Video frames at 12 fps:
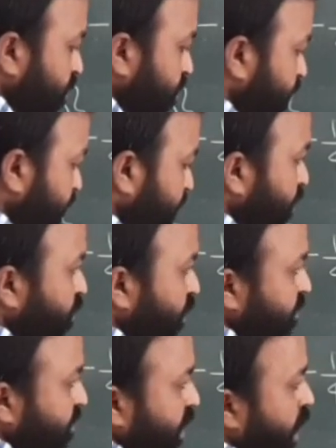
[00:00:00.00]
z
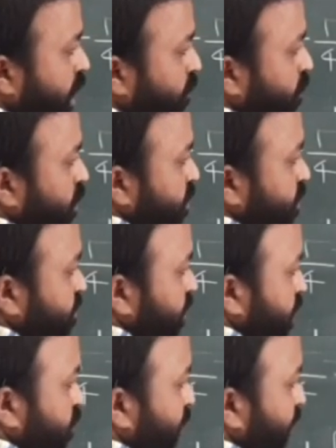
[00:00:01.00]
inverse of
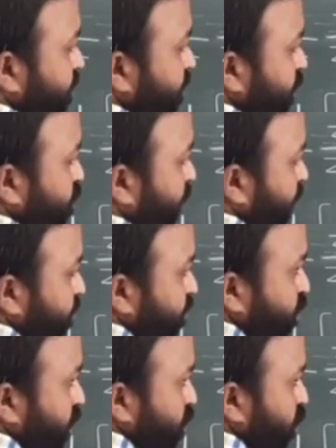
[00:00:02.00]
z by z
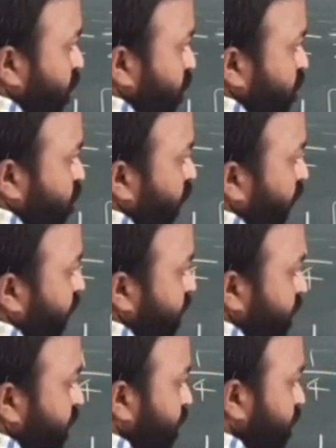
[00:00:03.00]
minus 1 whole
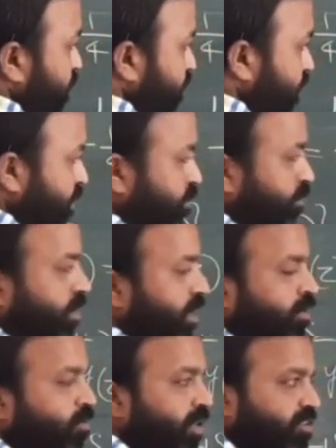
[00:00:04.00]
square. Z
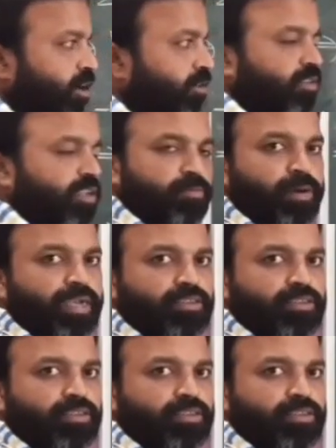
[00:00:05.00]
inverse of z by